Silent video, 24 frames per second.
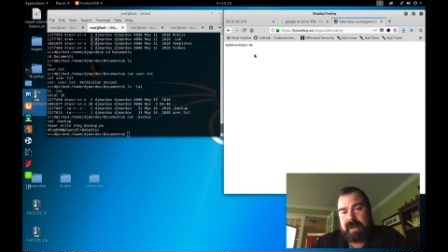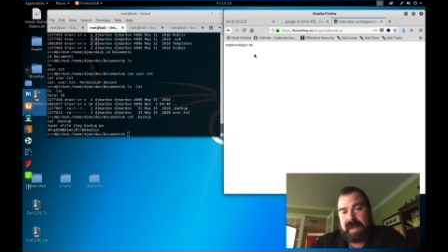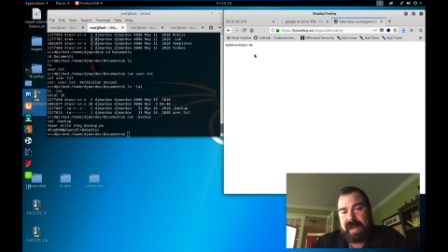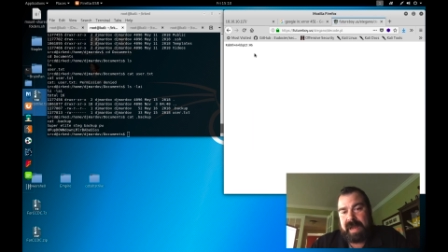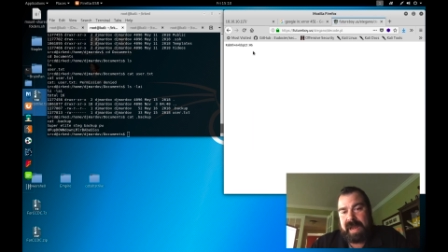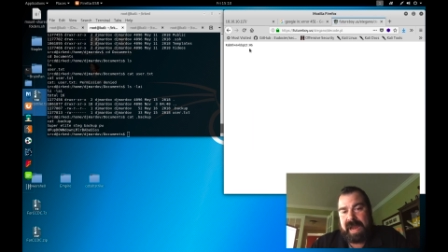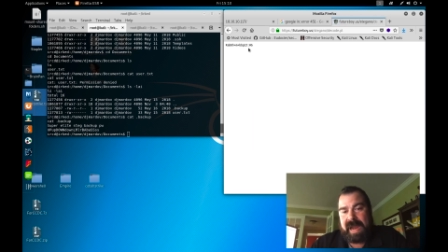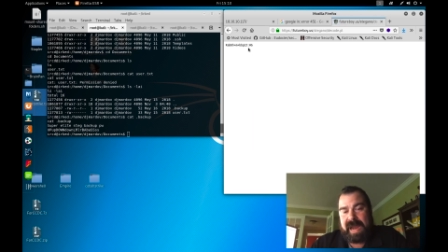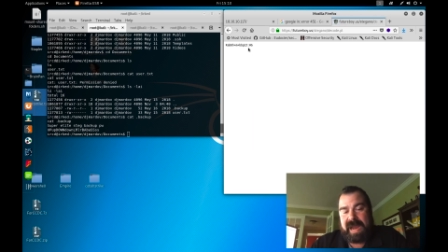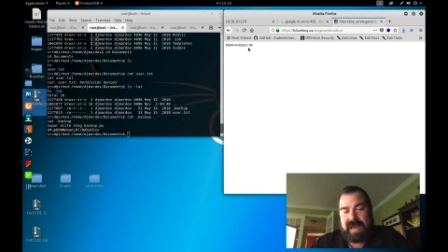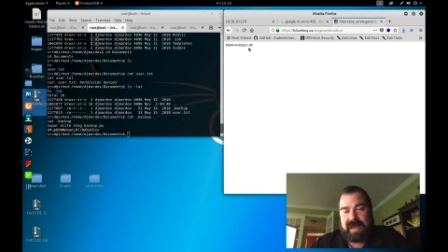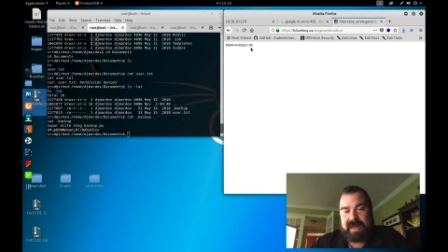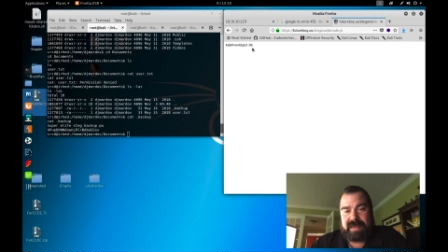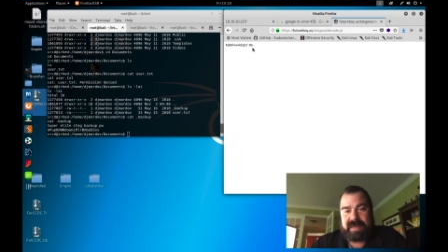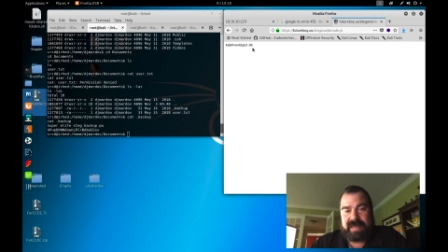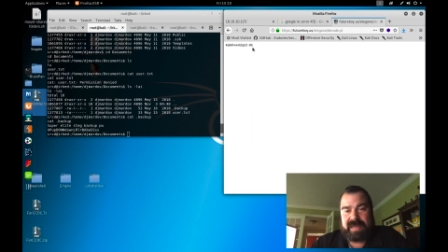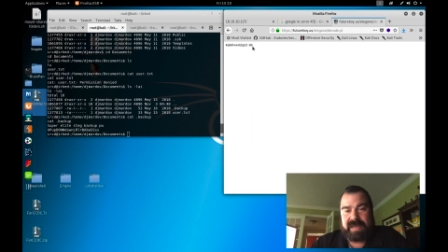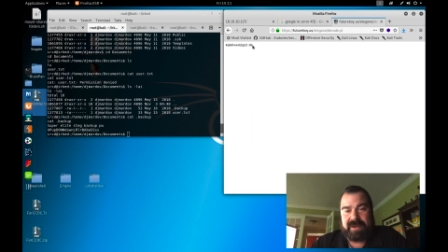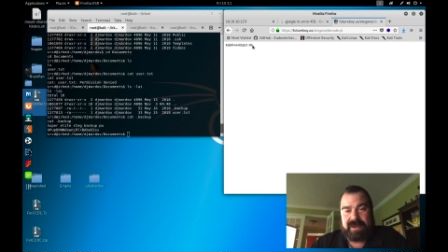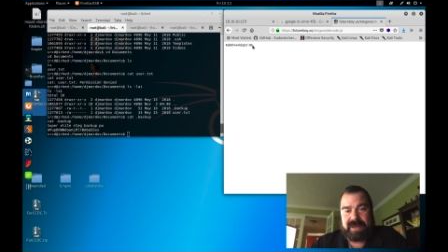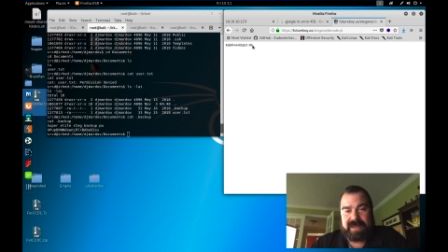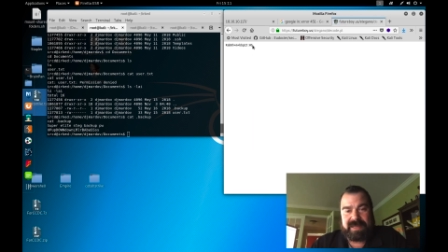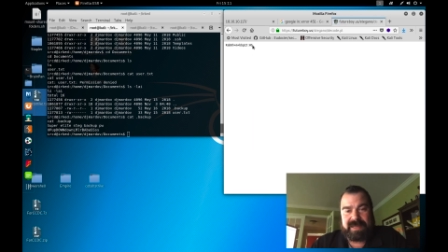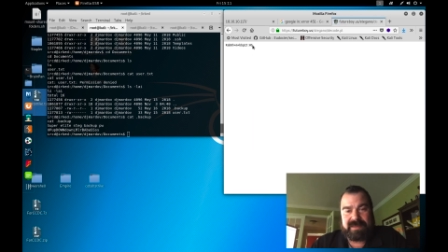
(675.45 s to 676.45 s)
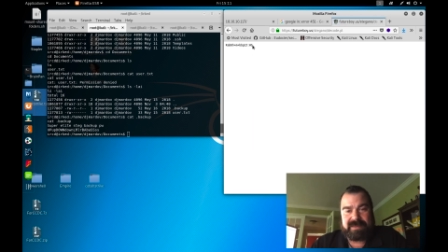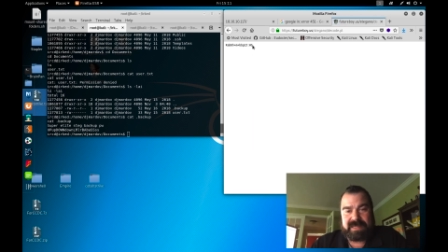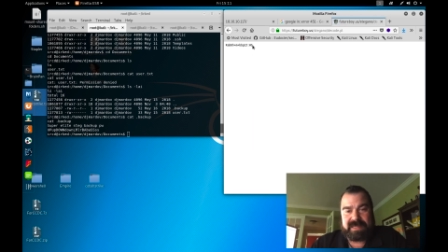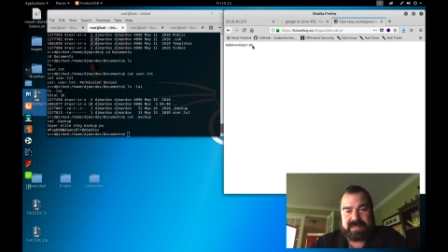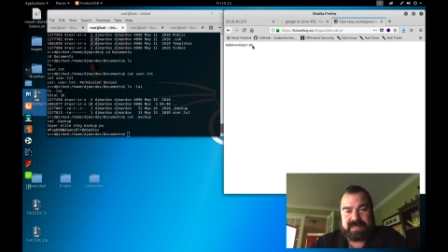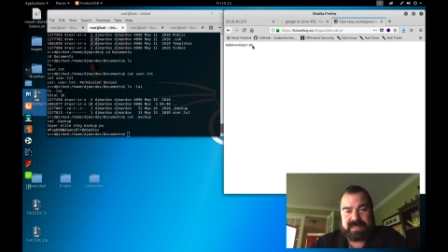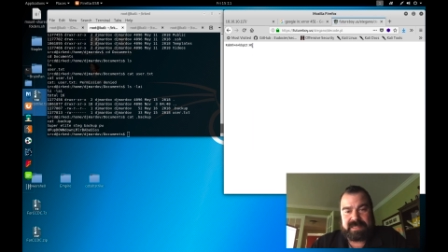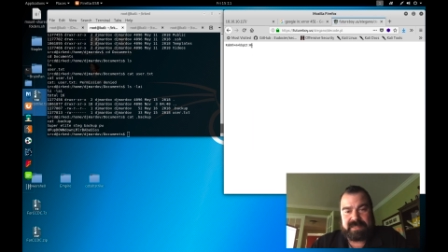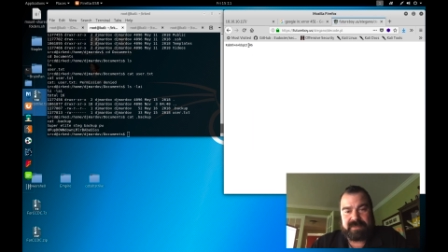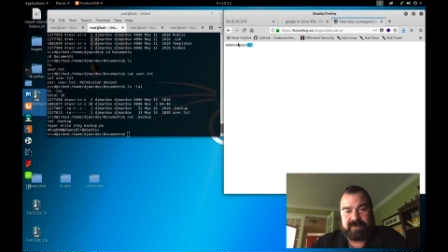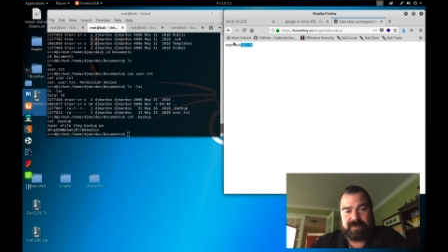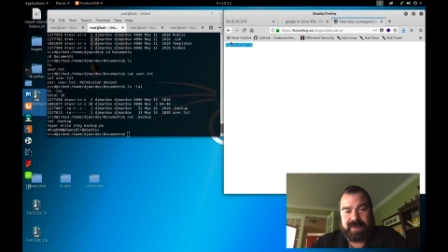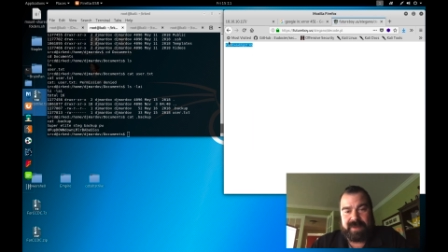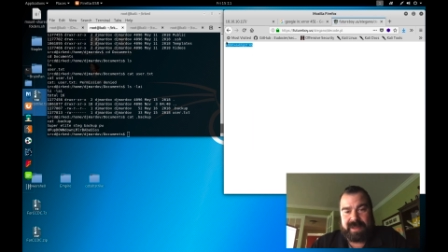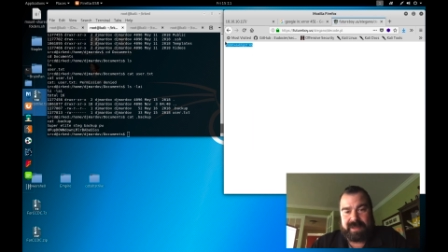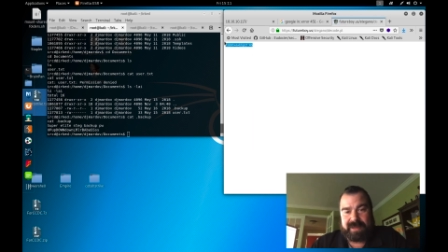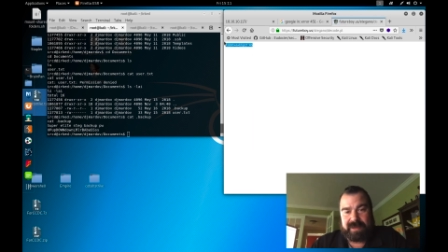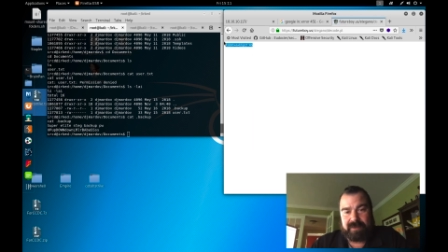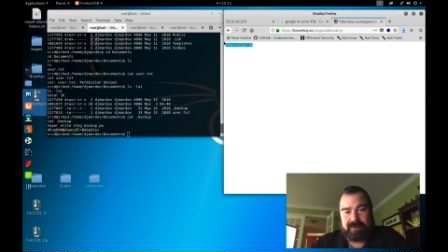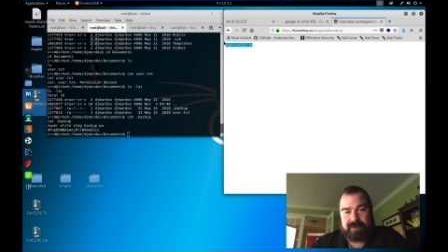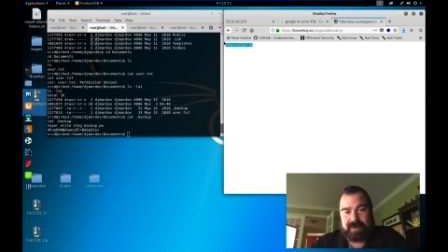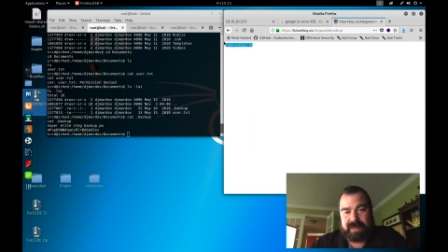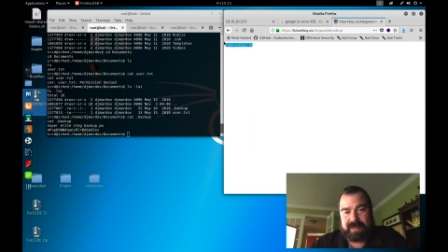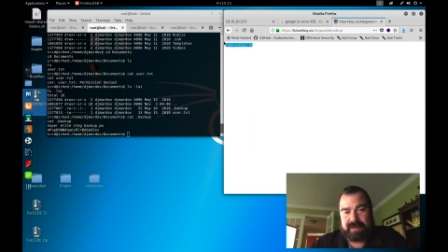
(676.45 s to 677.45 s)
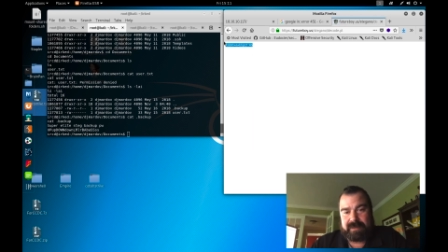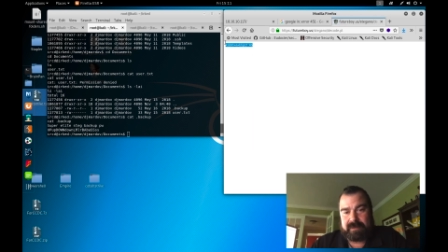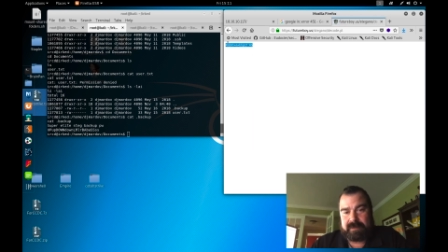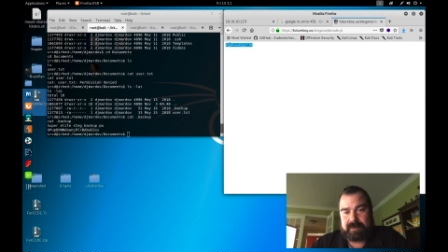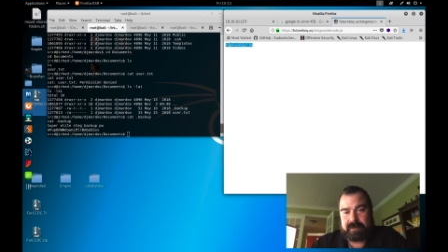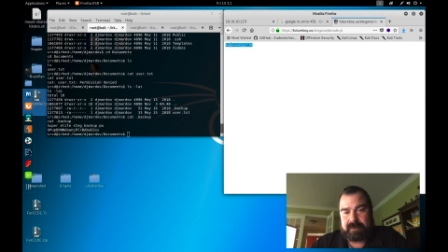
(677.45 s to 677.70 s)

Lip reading: And here it gives us this value, right?